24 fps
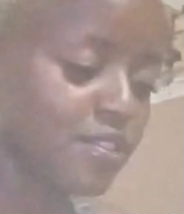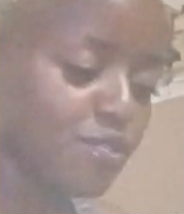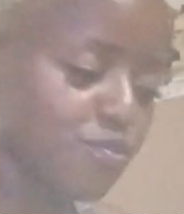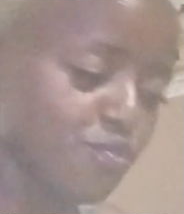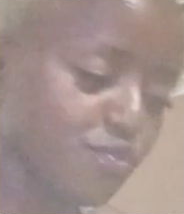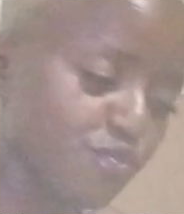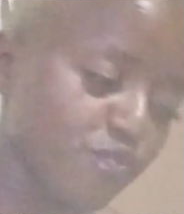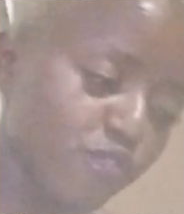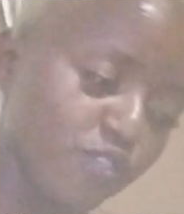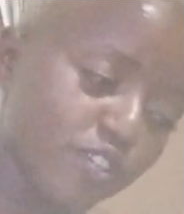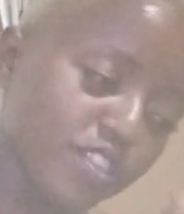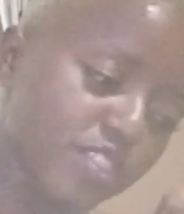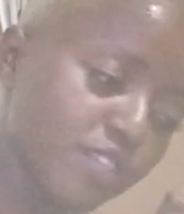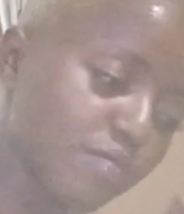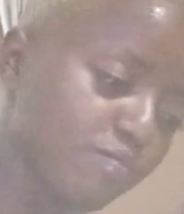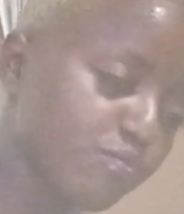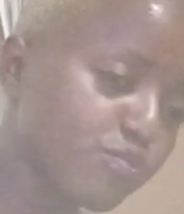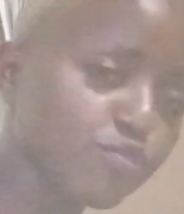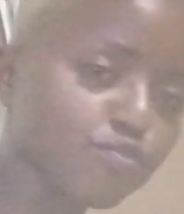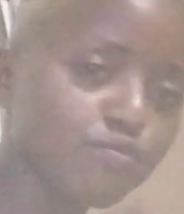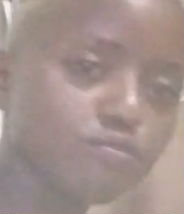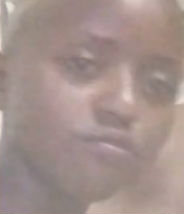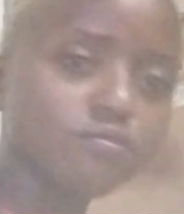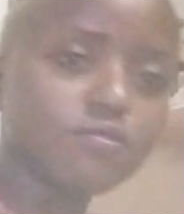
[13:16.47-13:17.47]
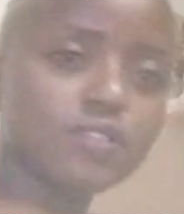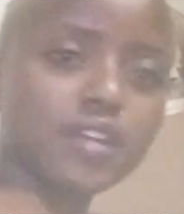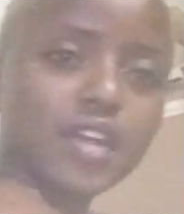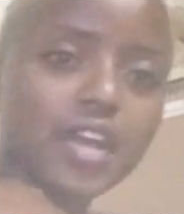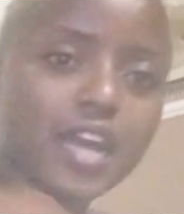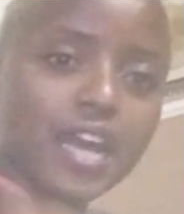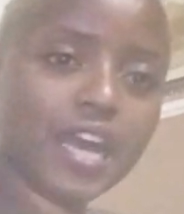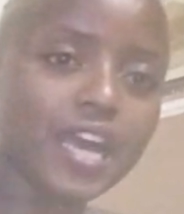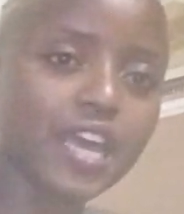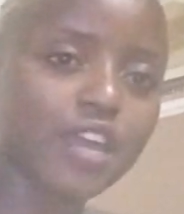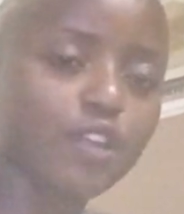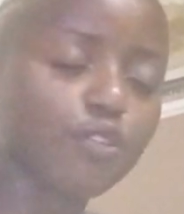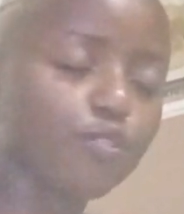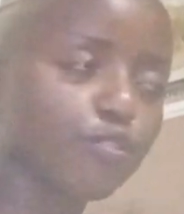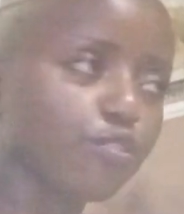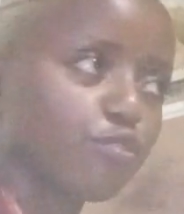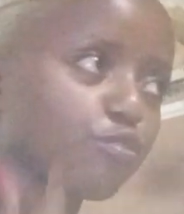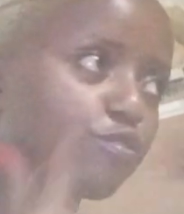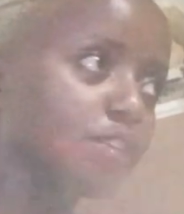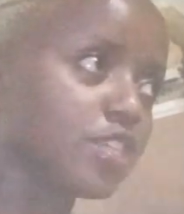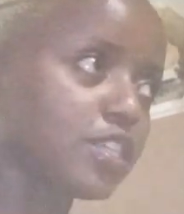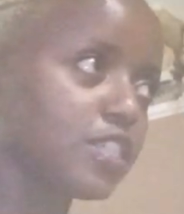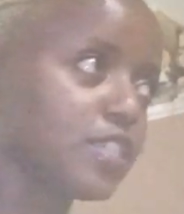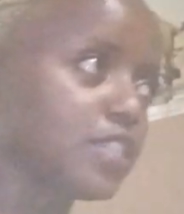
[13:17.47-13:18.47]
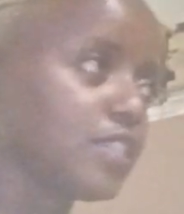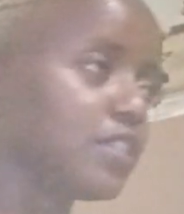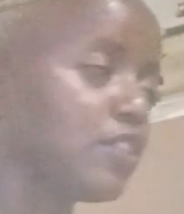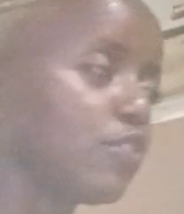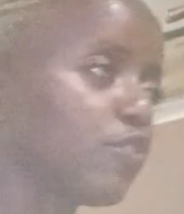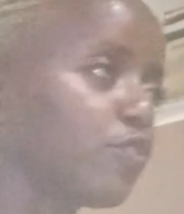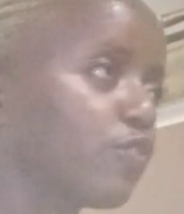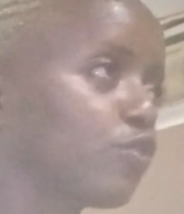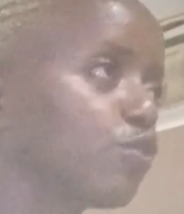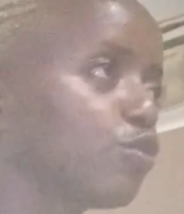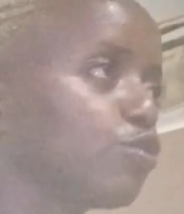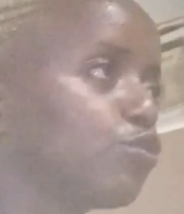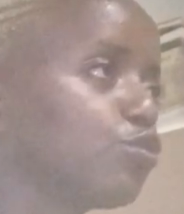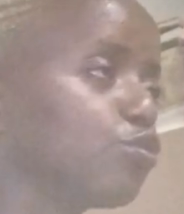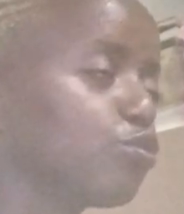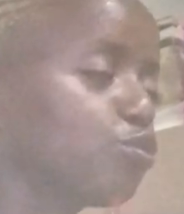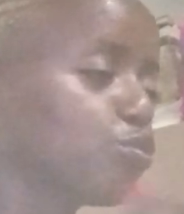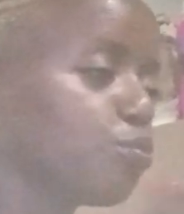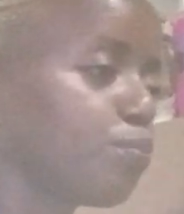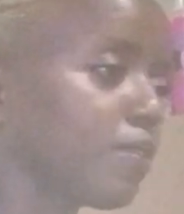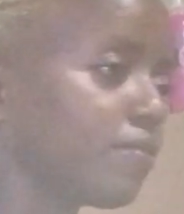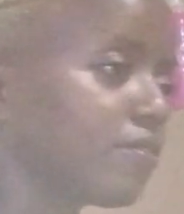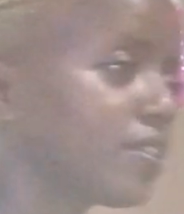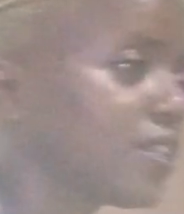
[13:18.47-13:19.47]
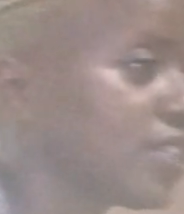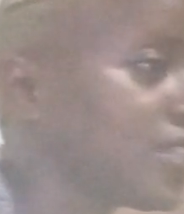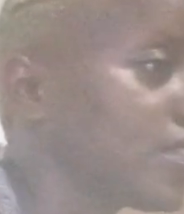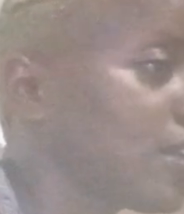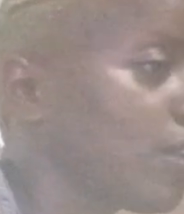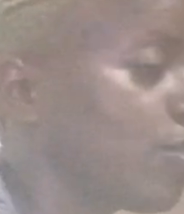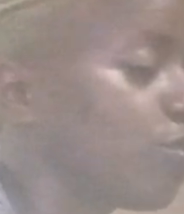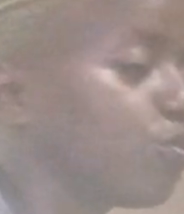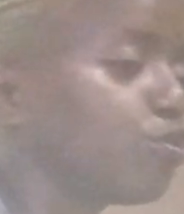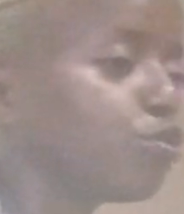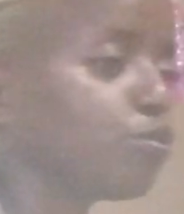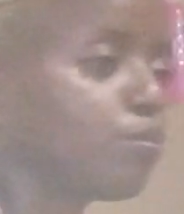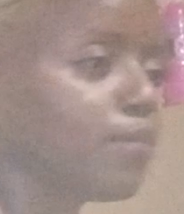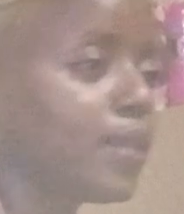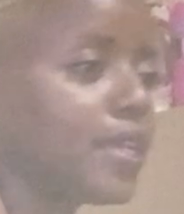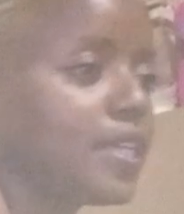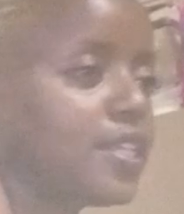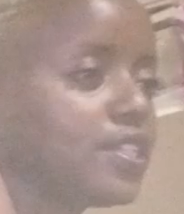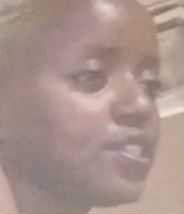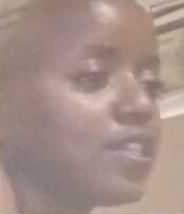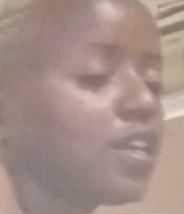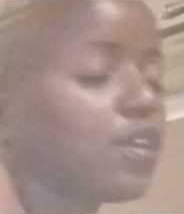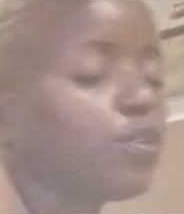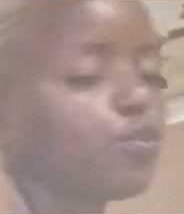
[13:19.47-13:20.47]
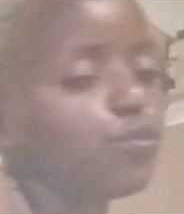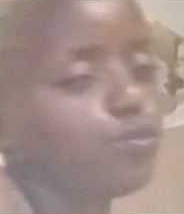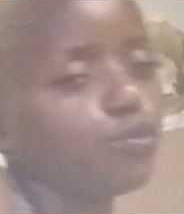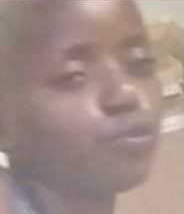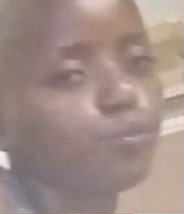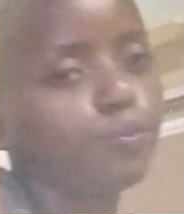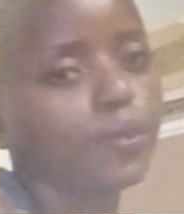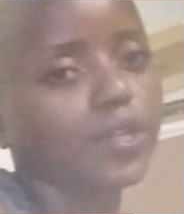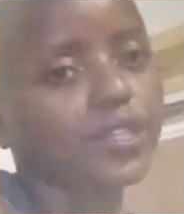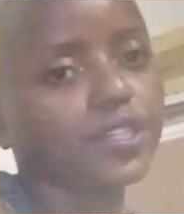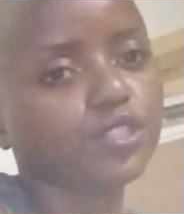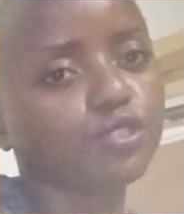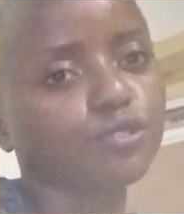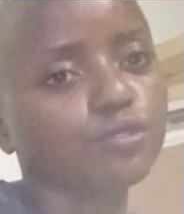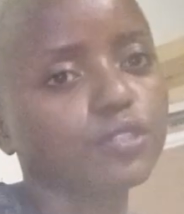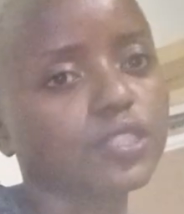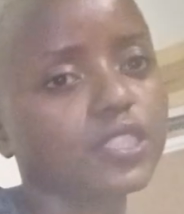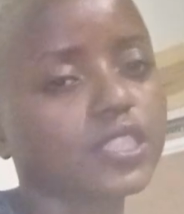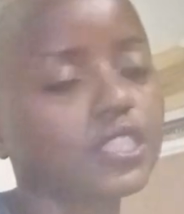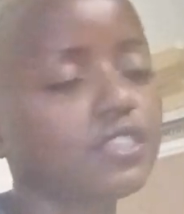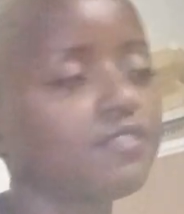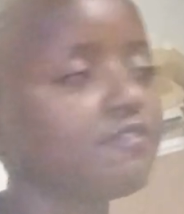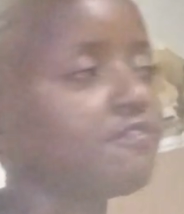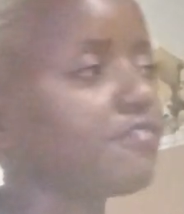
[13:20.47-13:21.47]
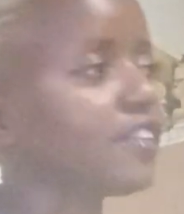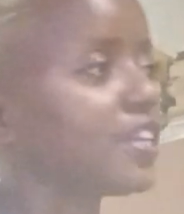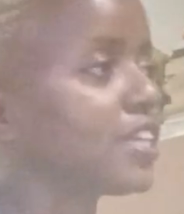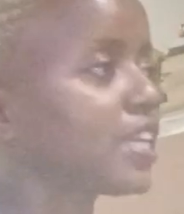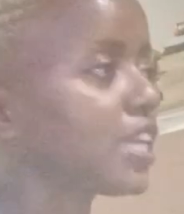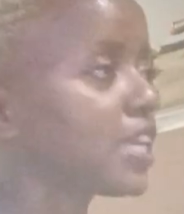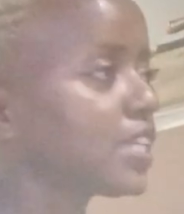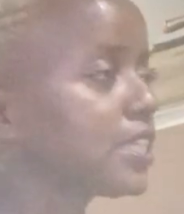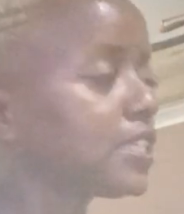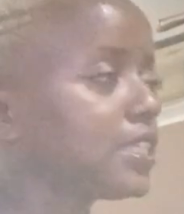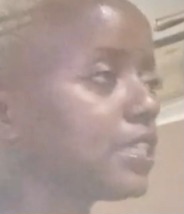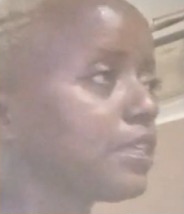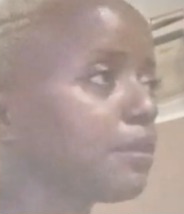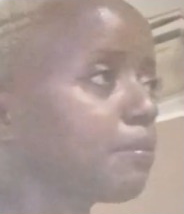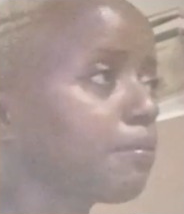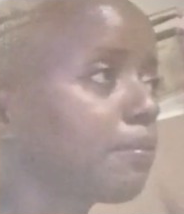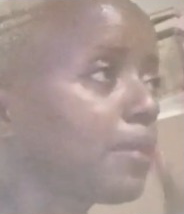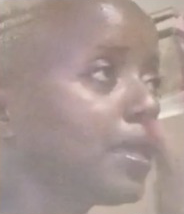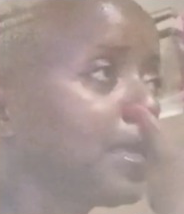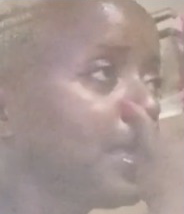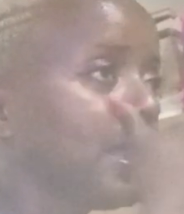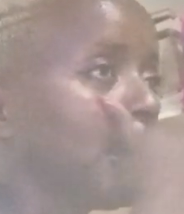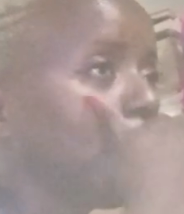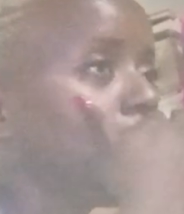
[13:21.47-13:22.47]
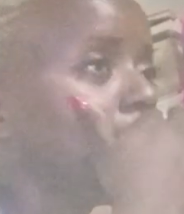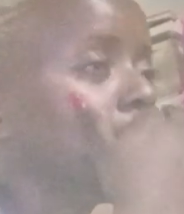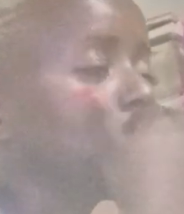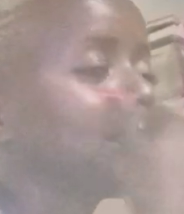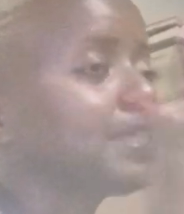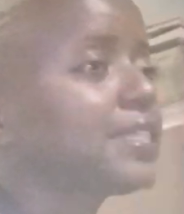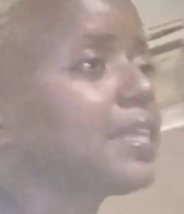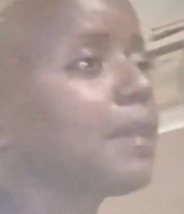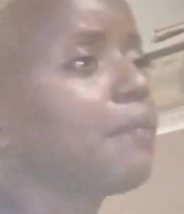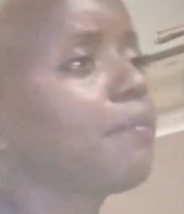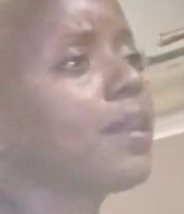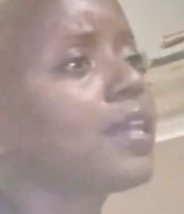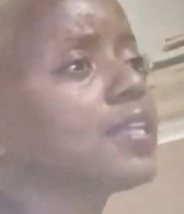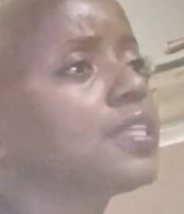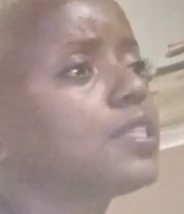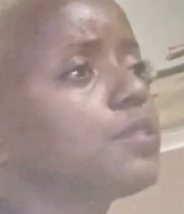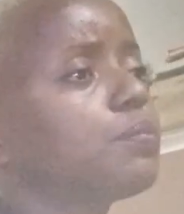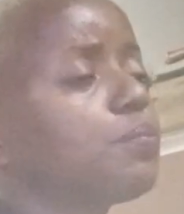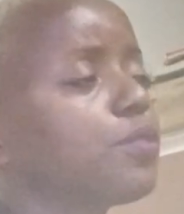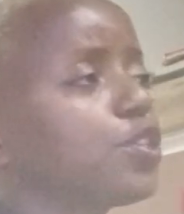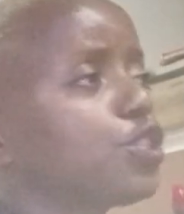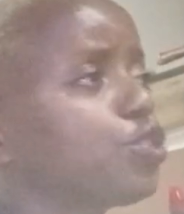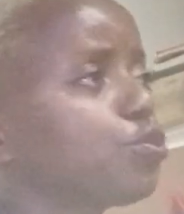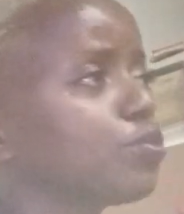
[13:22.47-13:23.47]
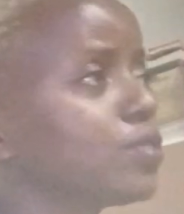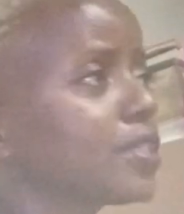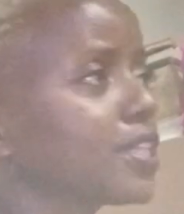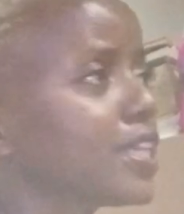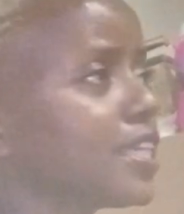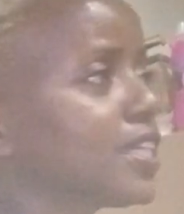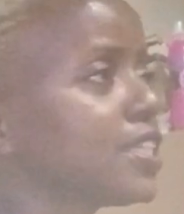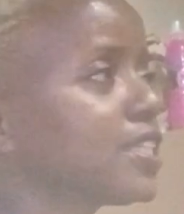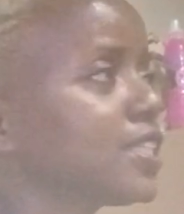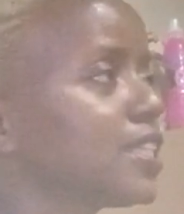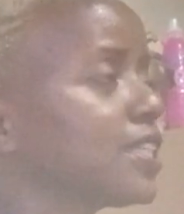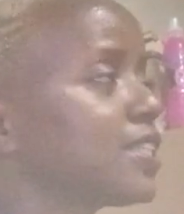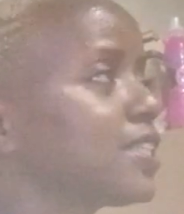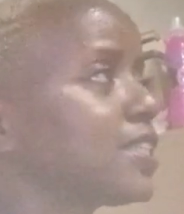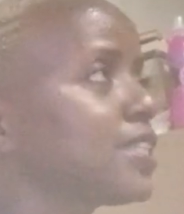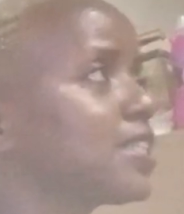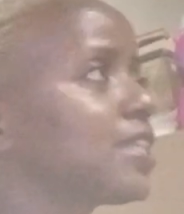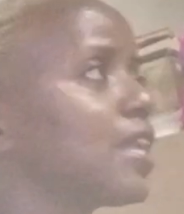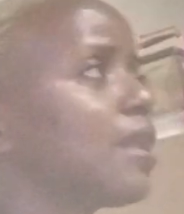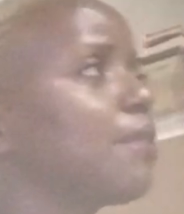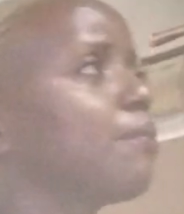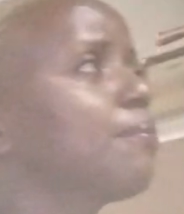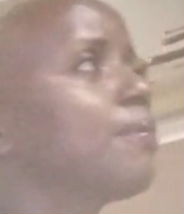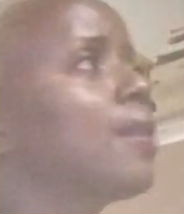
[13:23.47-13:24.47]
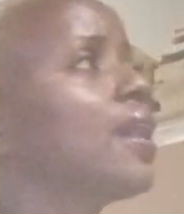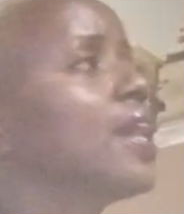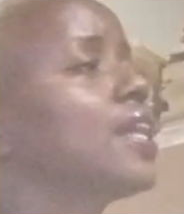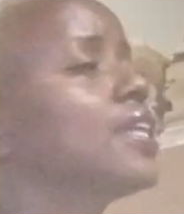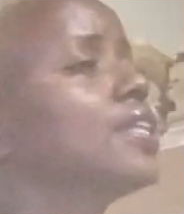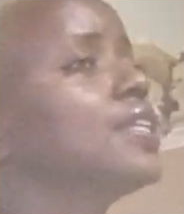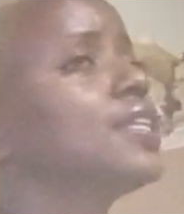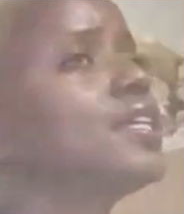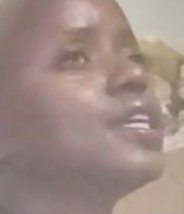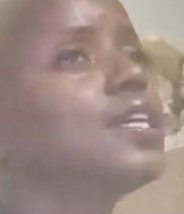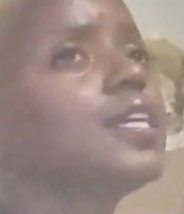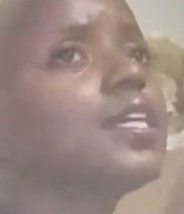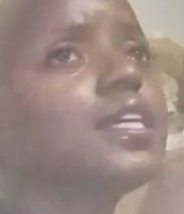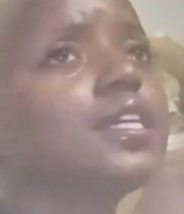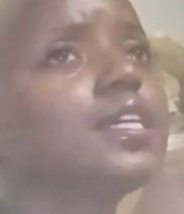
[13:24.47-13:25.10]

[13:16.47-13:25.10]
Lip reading: You would forward them to a higher authority. Of course, your supervisor or your manager or operations team, finance team. Some had special cases. Some had...